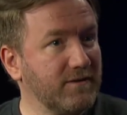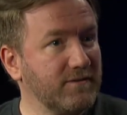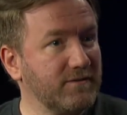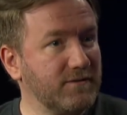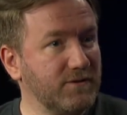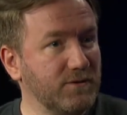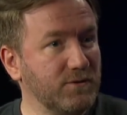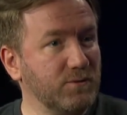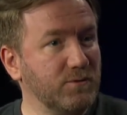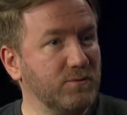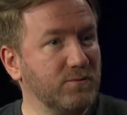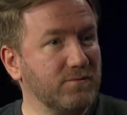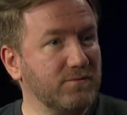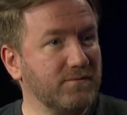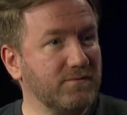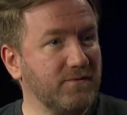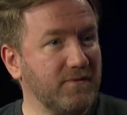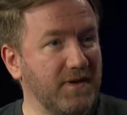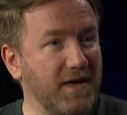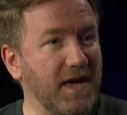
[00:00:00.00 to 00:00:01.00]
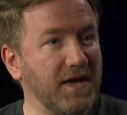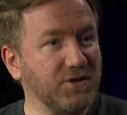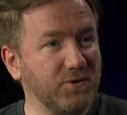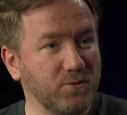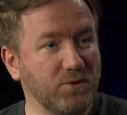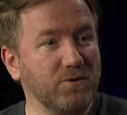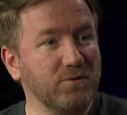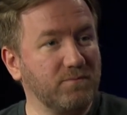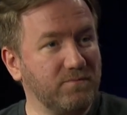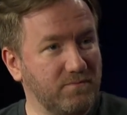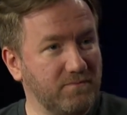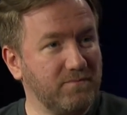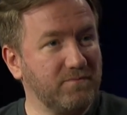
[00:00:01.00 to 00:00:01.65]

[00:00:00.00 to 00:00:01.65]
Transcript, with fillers: to the actual